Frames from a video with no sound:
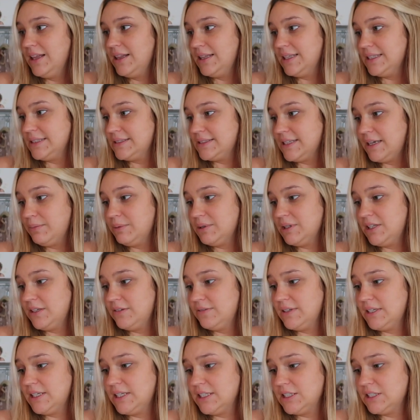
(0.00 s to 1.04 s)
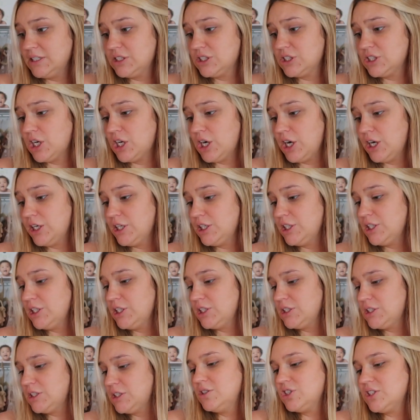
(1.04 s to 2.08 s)
This I believe is
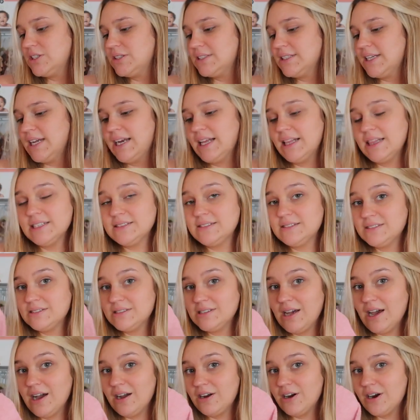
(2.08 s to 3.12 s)
Carter's. Just kidding, this is not